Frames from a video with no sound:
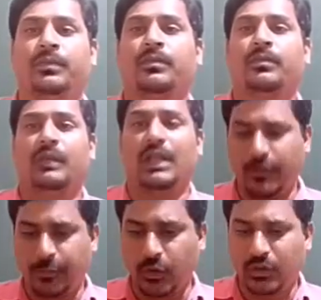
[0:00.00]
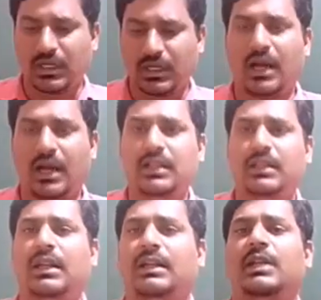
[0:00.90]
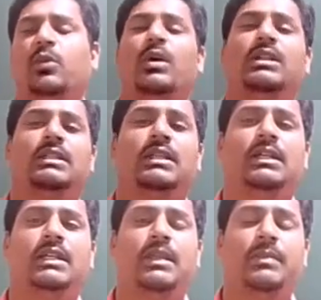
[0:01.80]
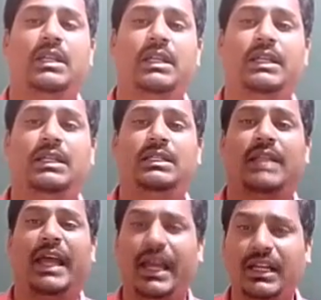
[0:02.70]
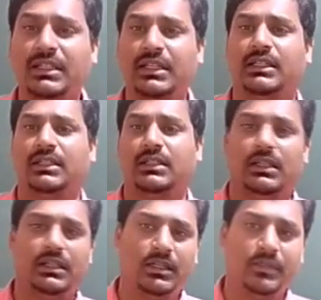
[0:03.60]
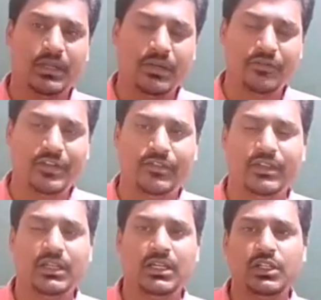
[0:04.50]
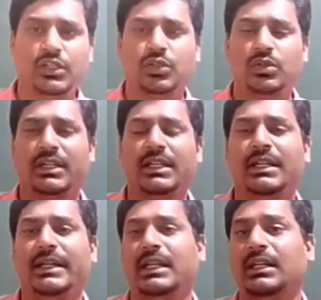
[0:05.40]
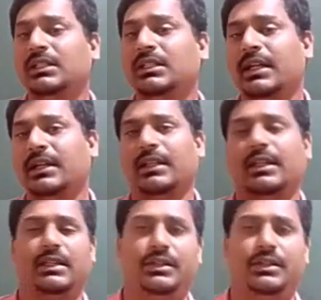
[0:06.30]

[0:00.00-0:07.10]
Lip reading: If we put all the data in one single table, it is hectic. It becomes difficult to read and understand that table.